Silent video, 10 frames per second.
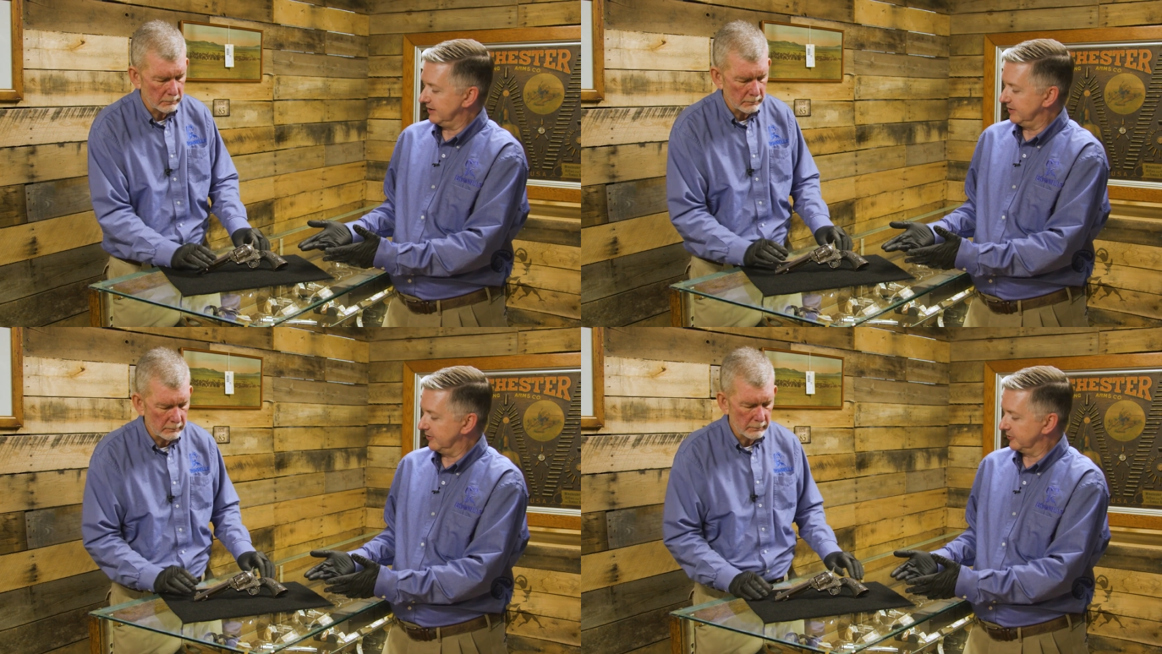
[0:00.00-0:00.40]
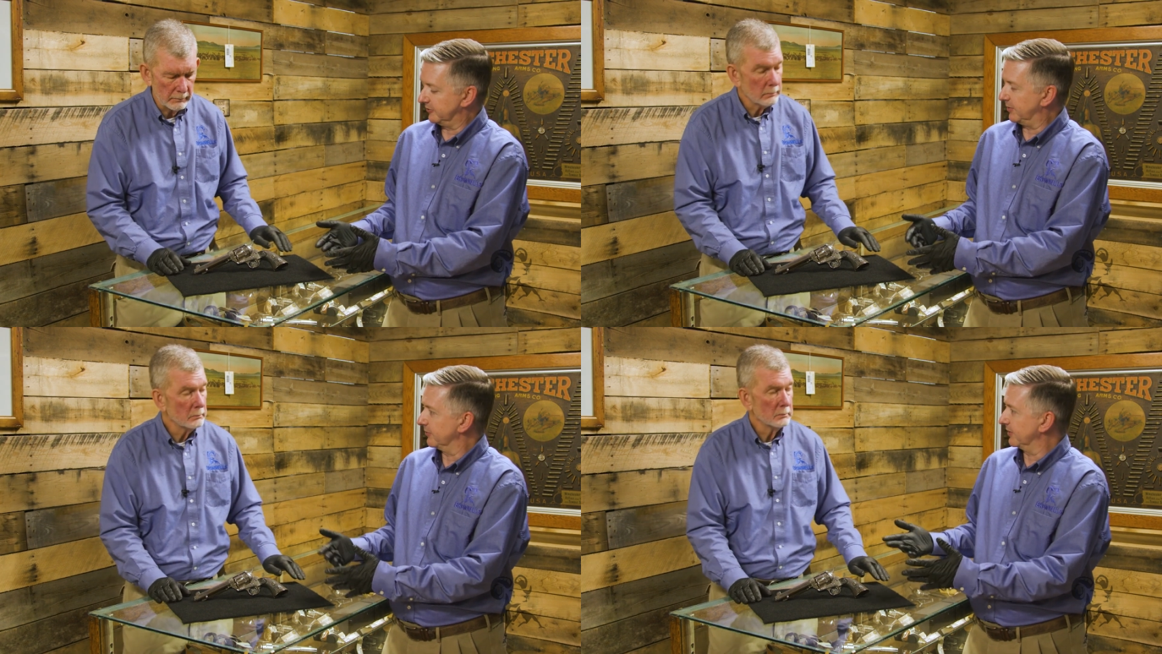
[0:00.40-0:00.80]
Speaker 1: you know,
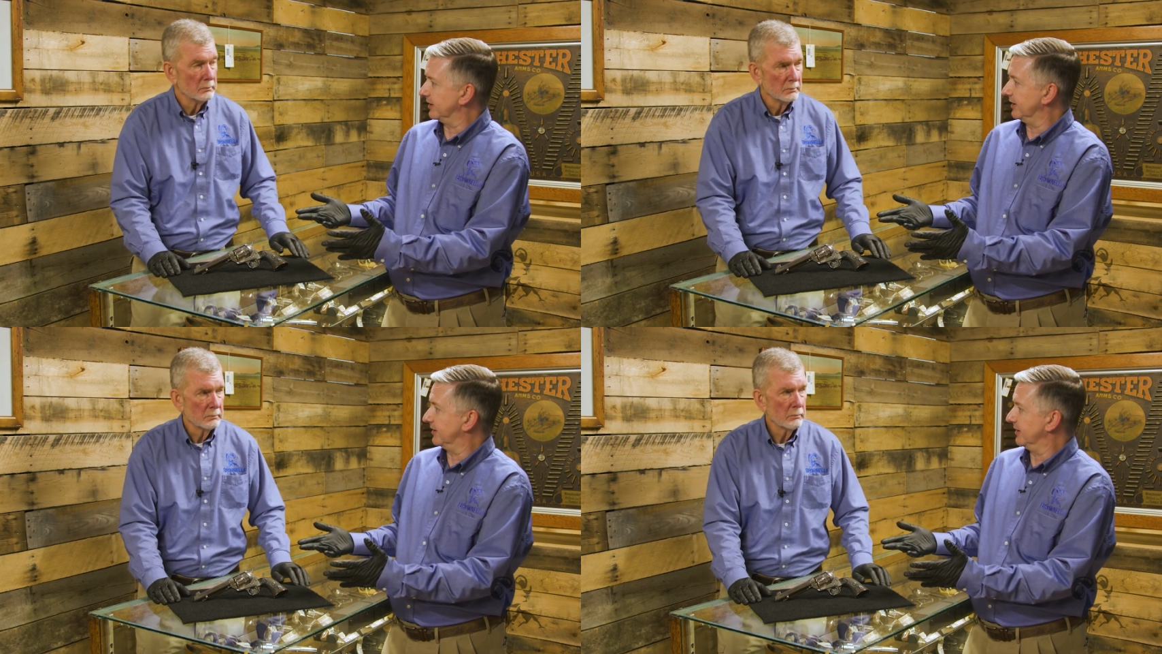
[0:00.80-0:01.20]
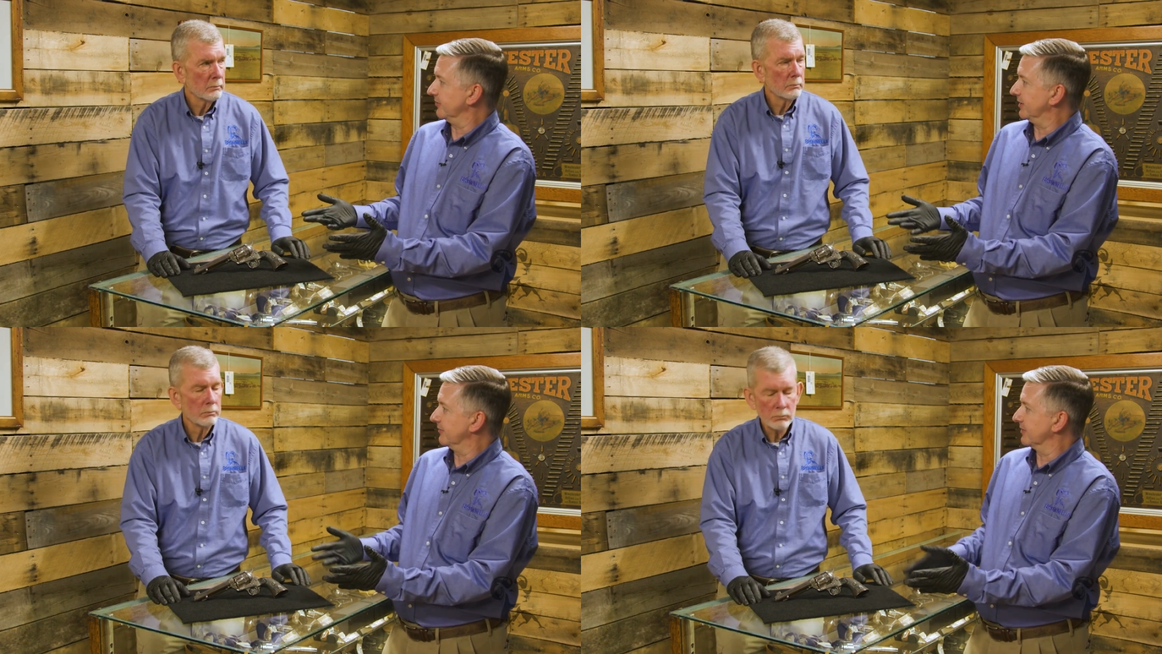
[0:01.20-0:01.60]
supposedly he
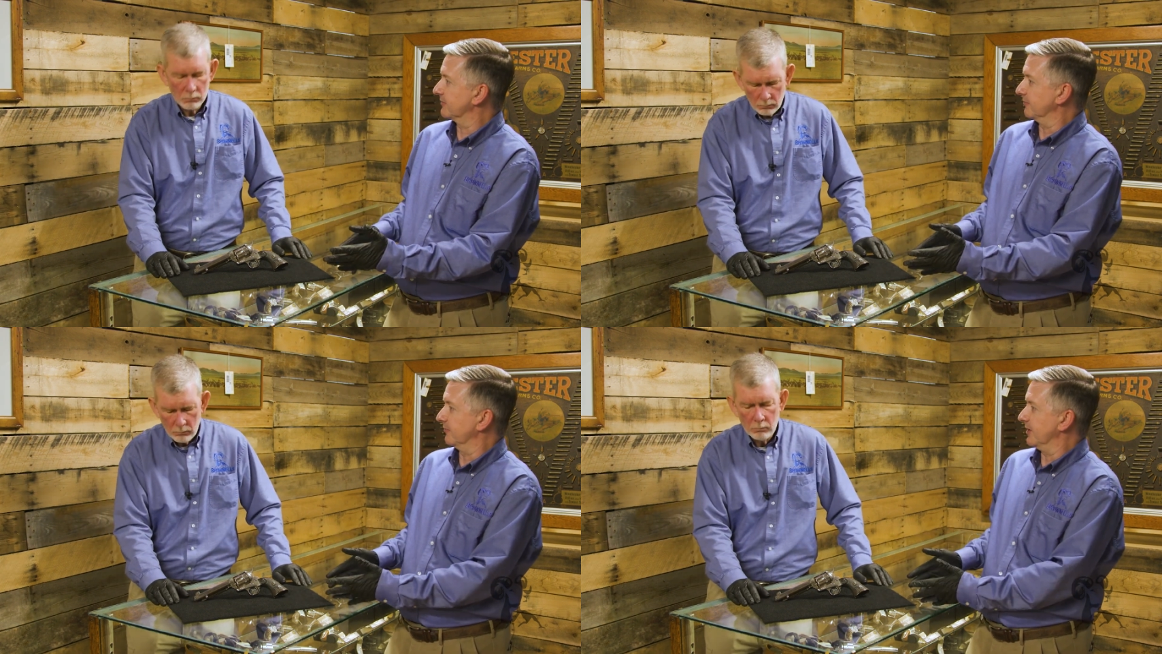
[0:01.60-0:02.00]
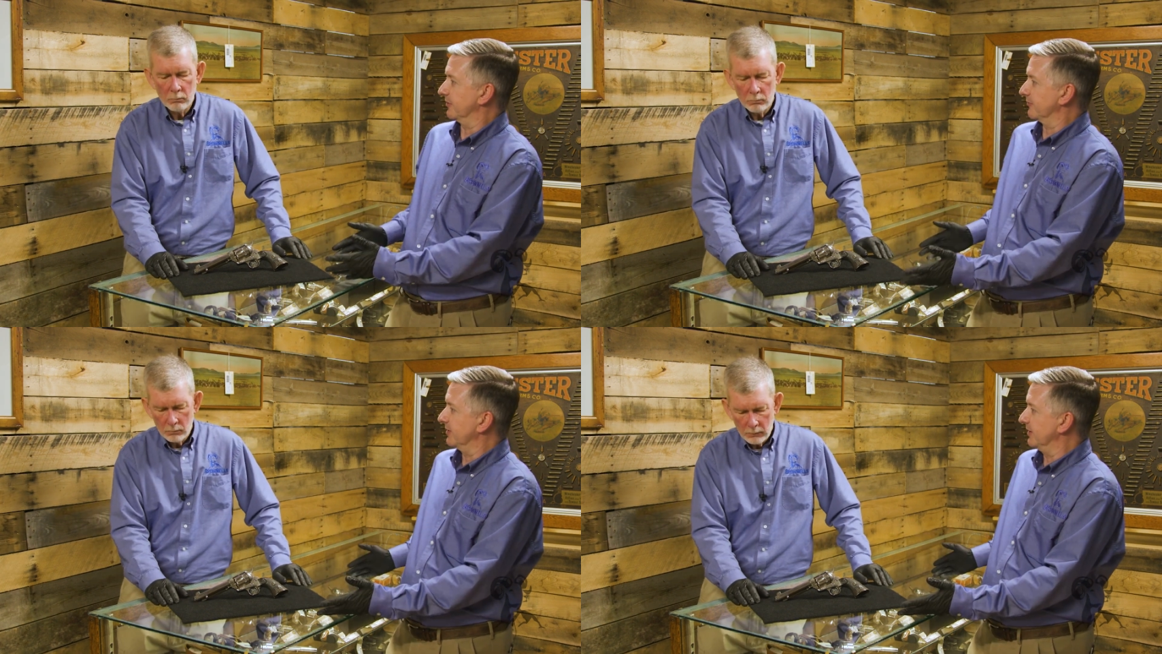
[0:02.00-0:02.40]
killed anywhere from what
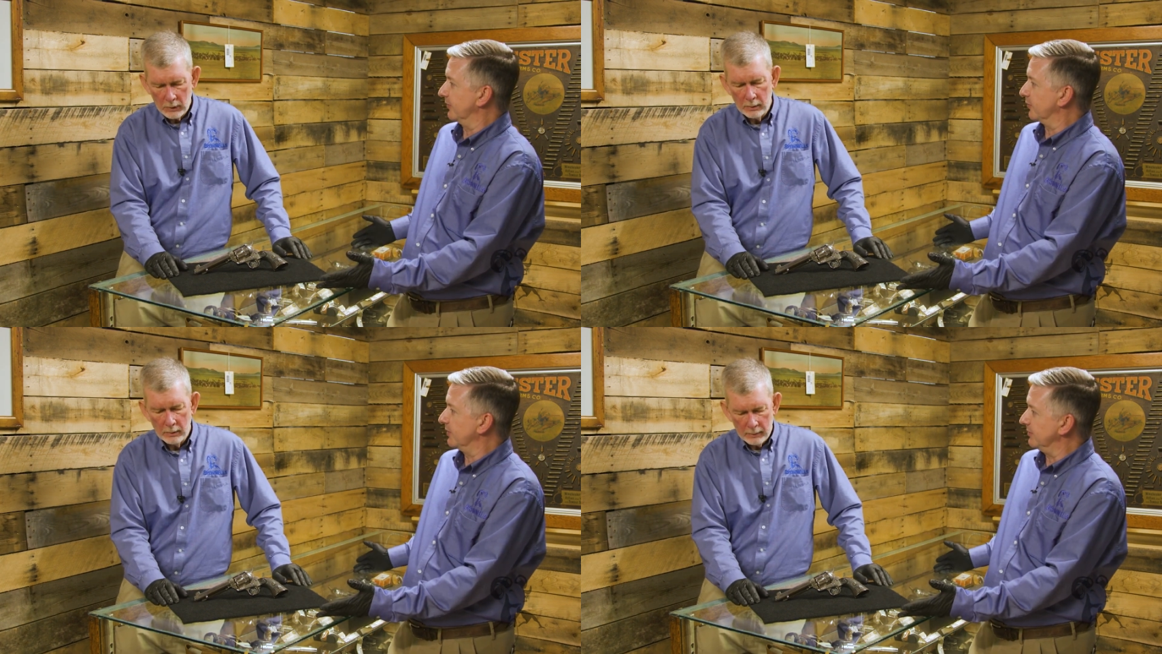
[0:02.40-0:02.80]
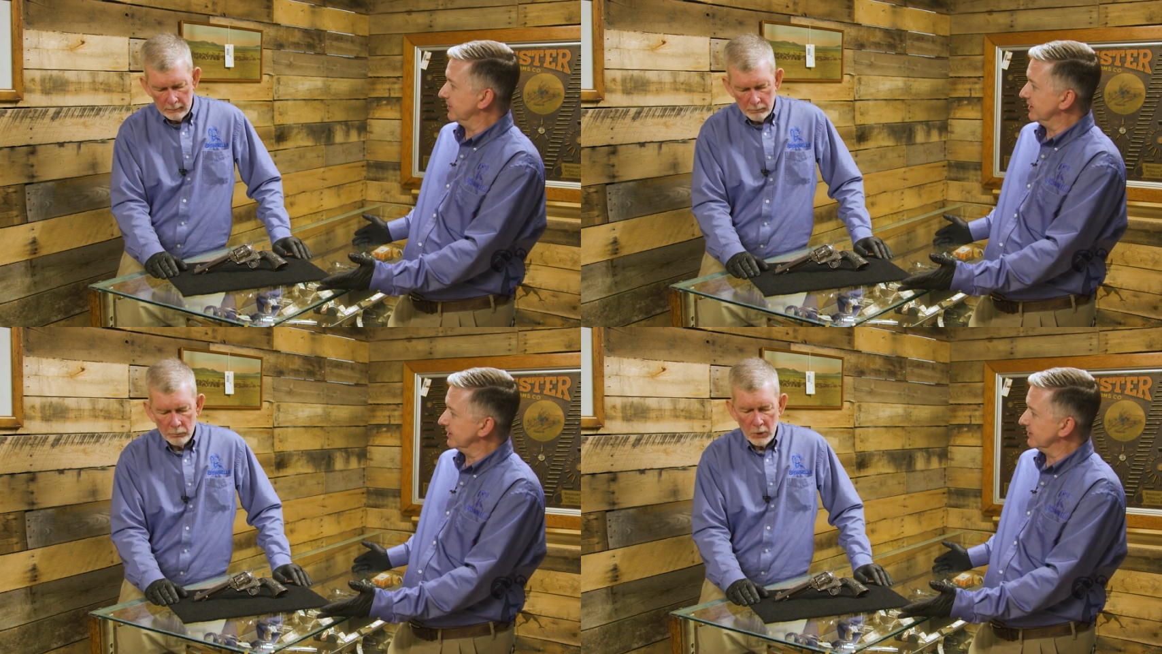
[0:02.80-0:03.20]
three to twenty
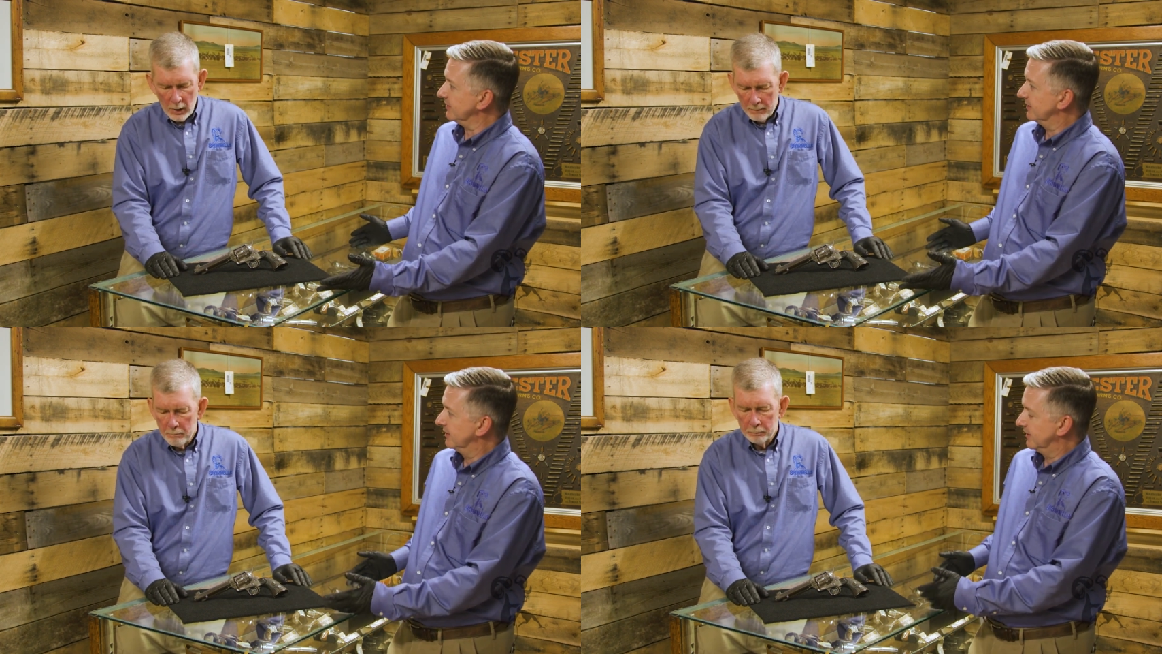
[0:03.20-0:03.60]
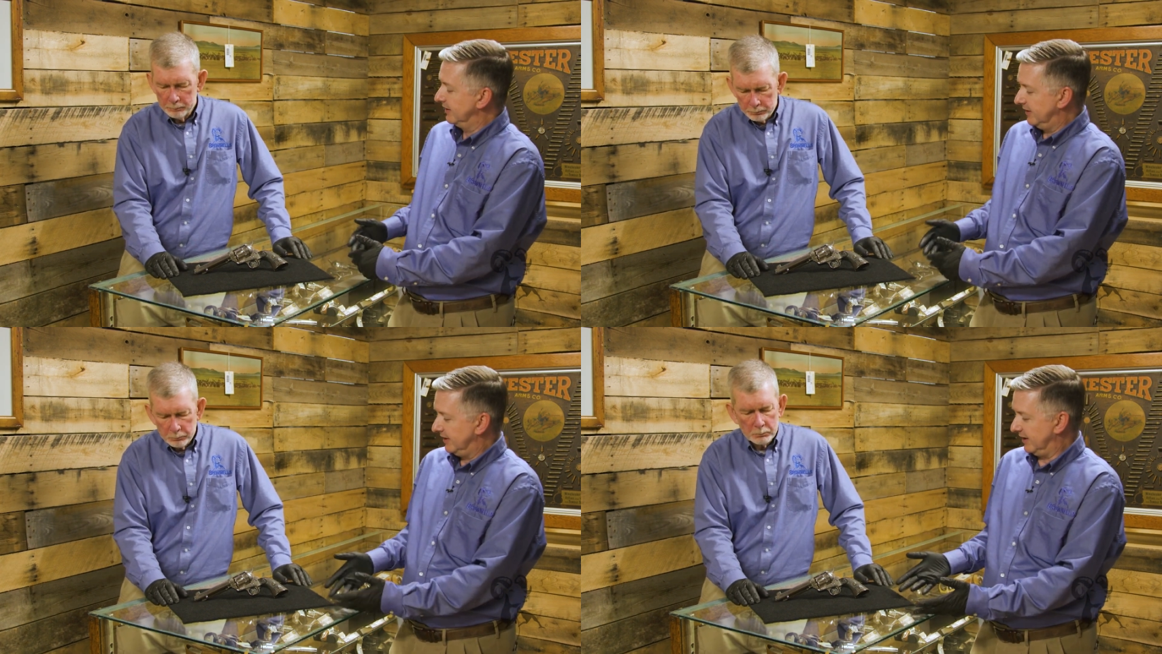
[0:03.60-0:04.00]
men. Yeah.
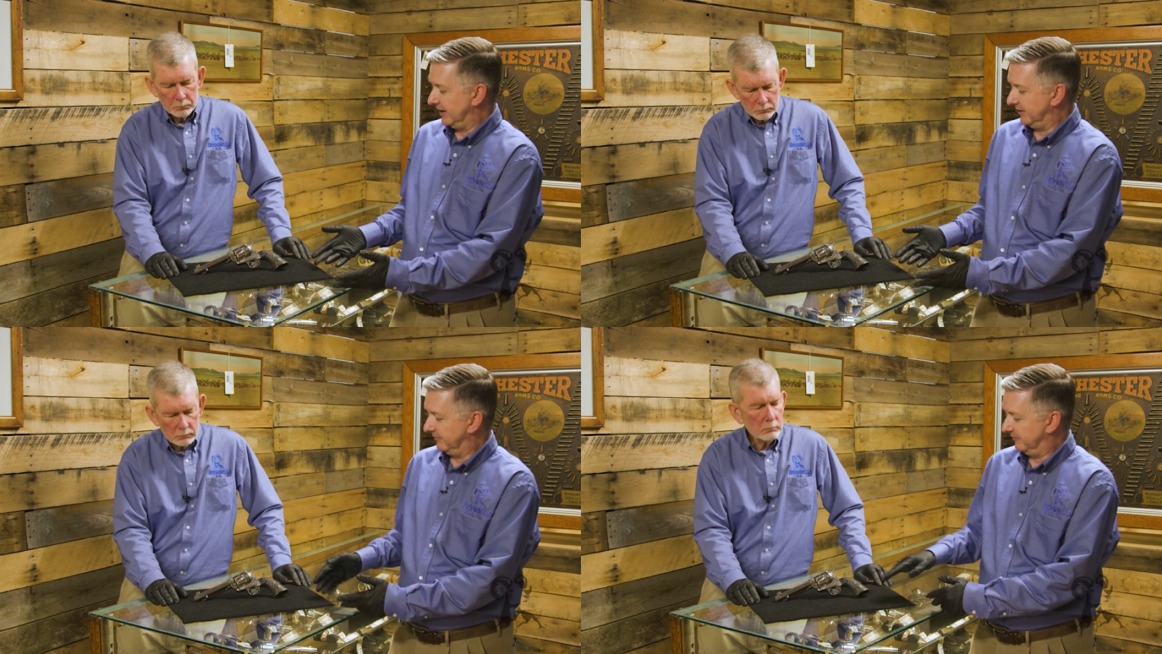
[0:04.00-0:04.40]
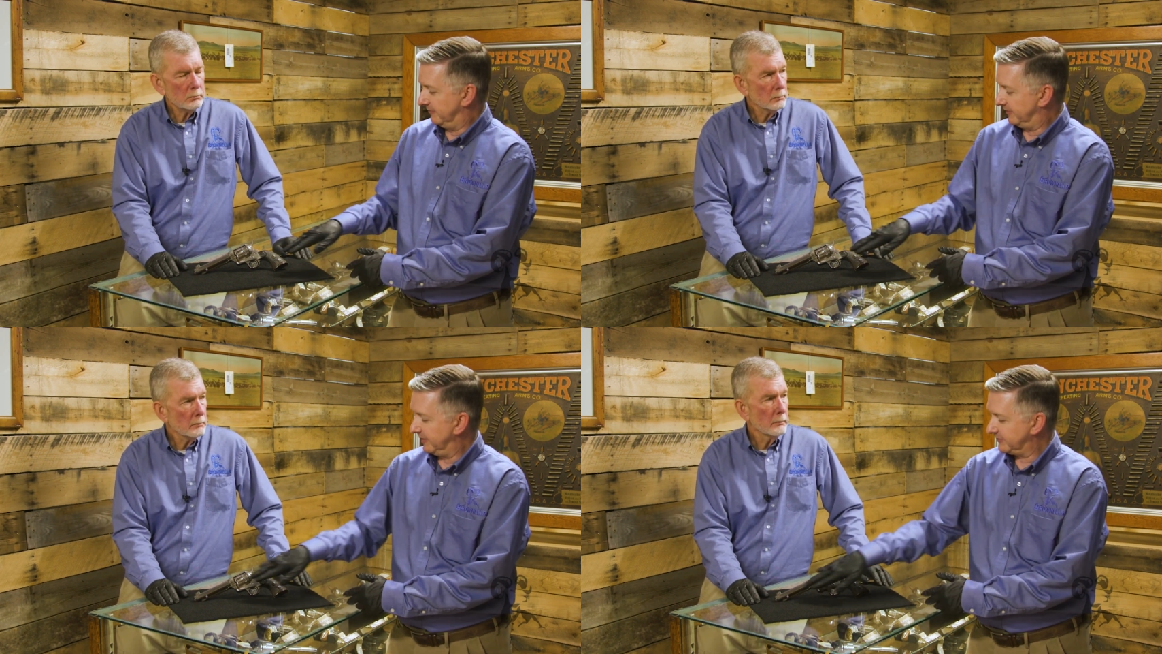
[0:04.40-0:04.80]
And
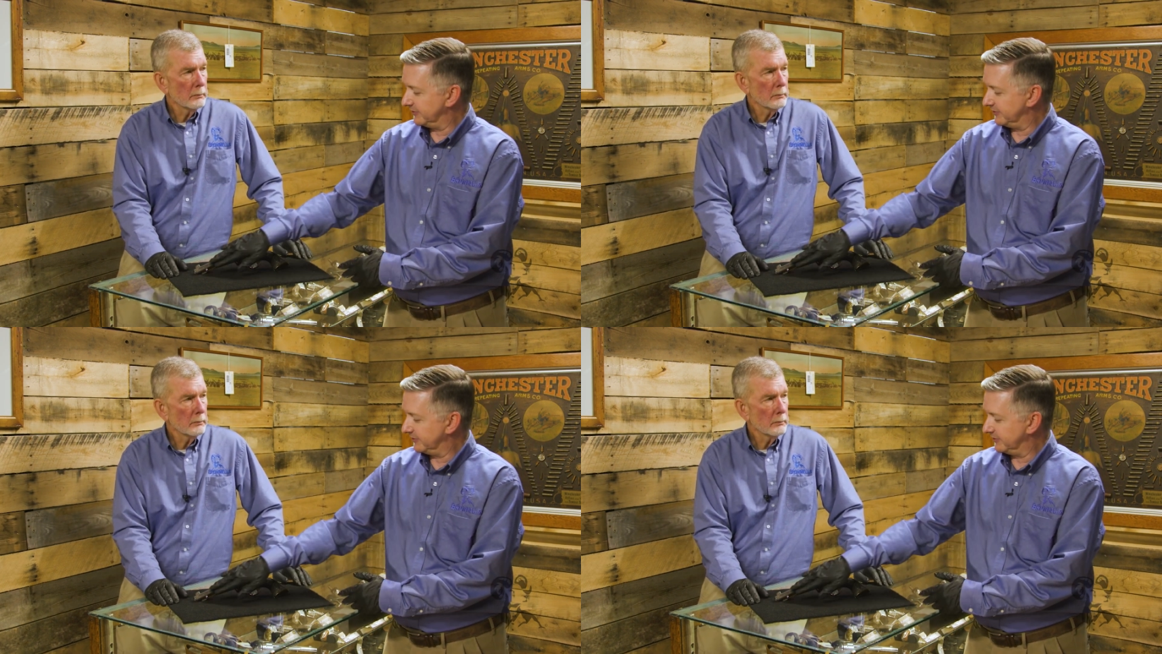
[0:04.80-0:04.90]
there's